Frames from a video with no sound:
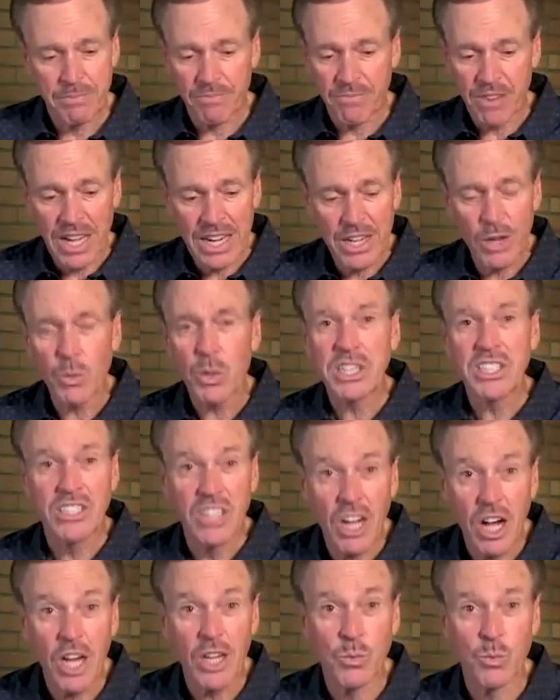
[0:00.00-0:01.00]
find out what
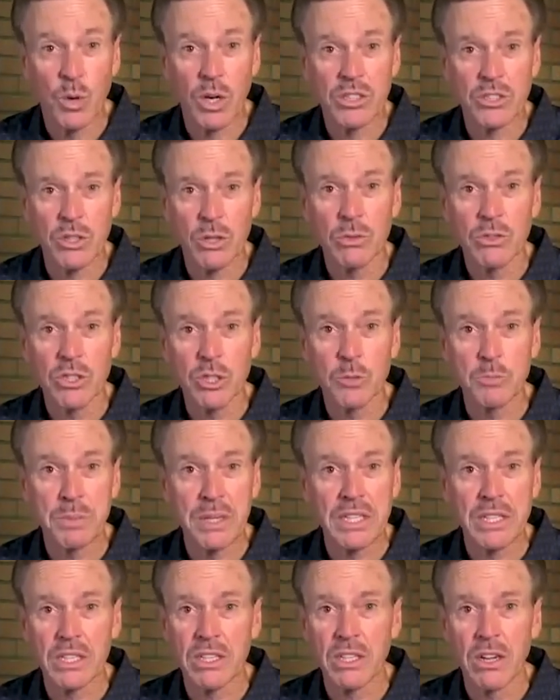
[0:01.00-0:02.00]
God wants. Don't just
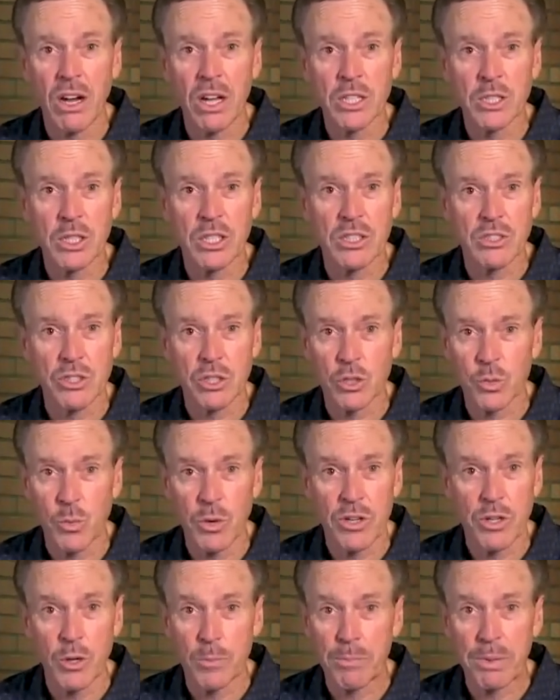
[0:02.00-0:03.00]
pick a college because it's
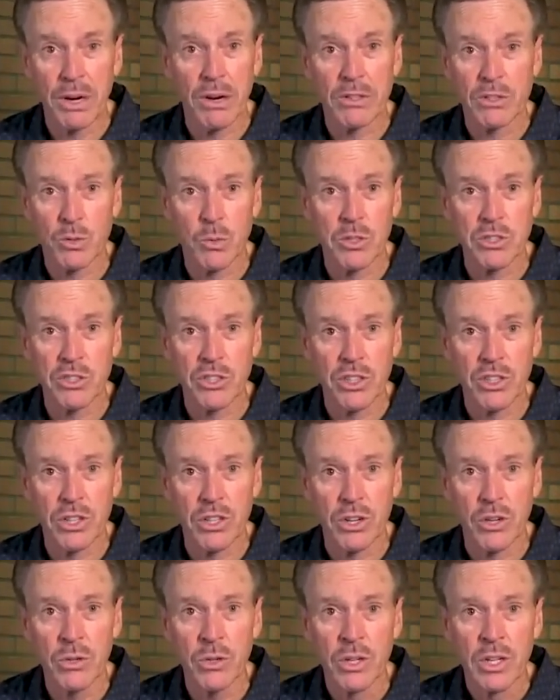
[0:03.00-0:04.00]
where your parents want you to
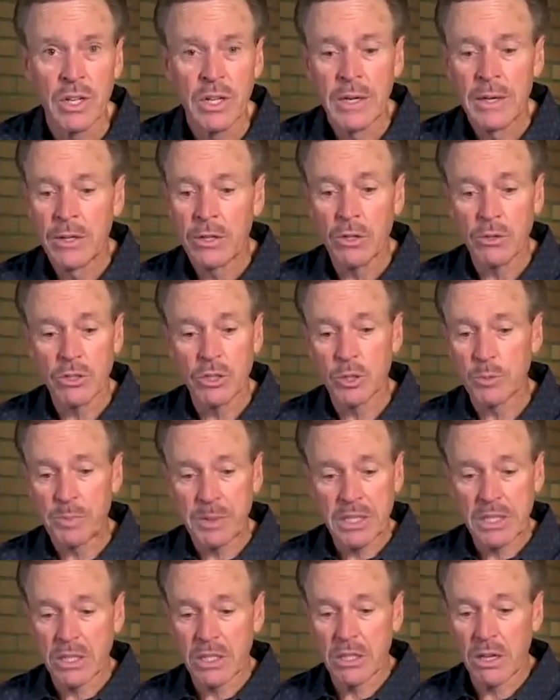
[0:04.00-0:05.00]
go. Don't just
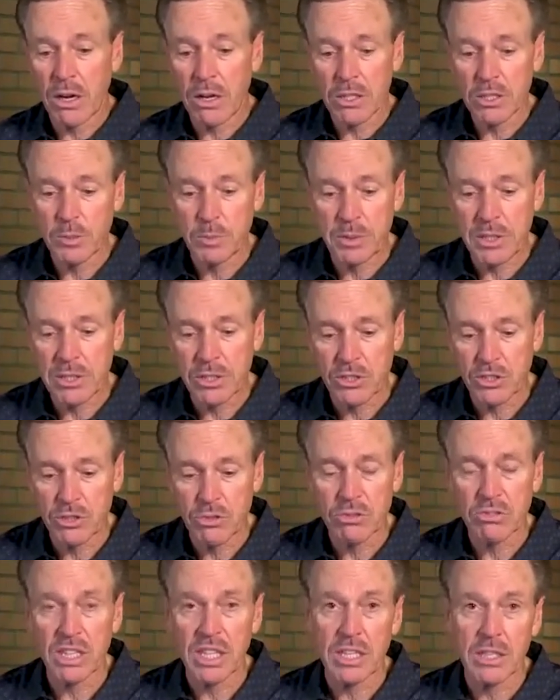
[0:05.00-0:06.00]
pick a college because
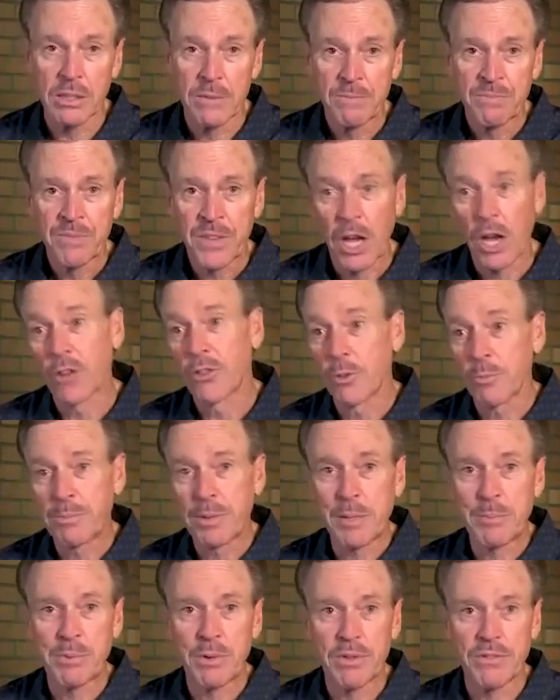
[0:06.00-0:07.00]
you think other
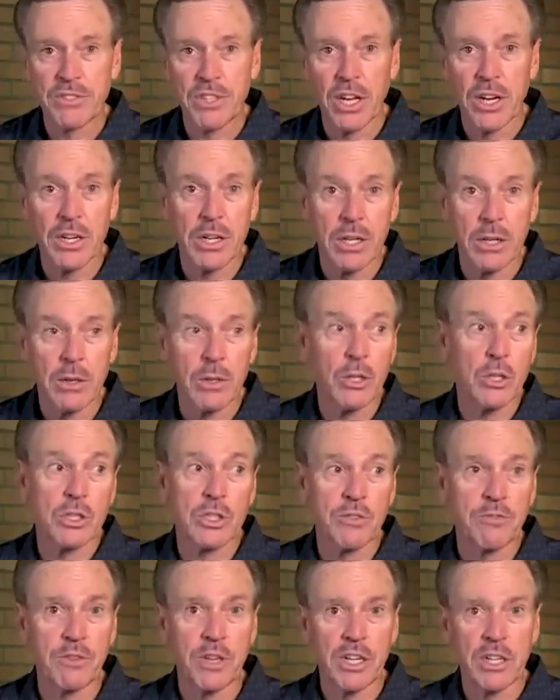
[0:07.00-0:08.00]
people have done it. It
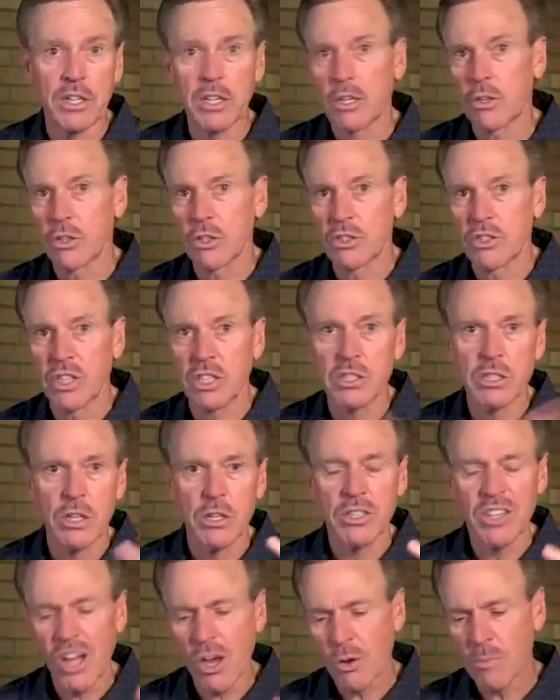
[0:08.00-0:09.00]
looks fun. It looks this.
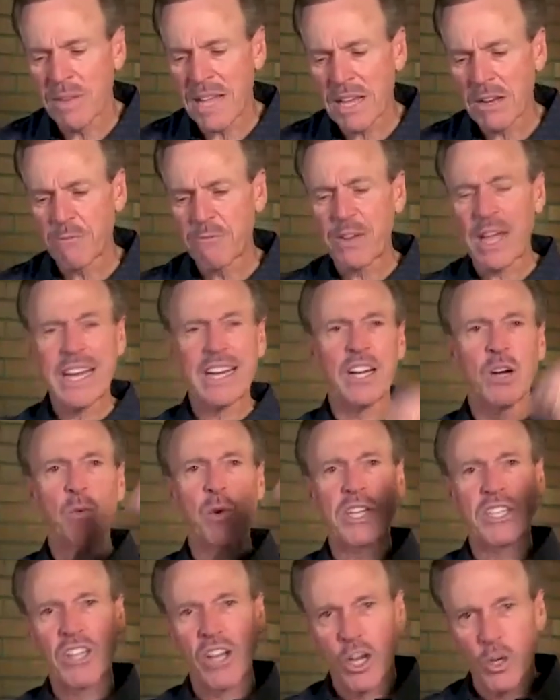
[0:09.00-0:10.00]
No, man, find out
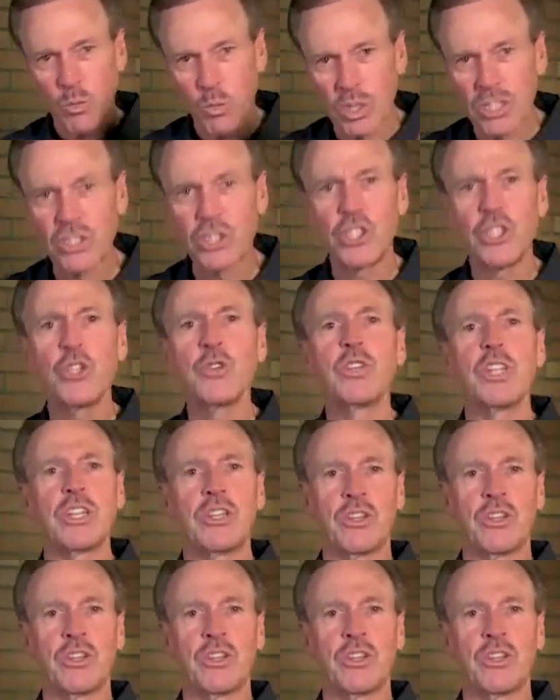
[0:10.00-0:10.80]
what God wants you to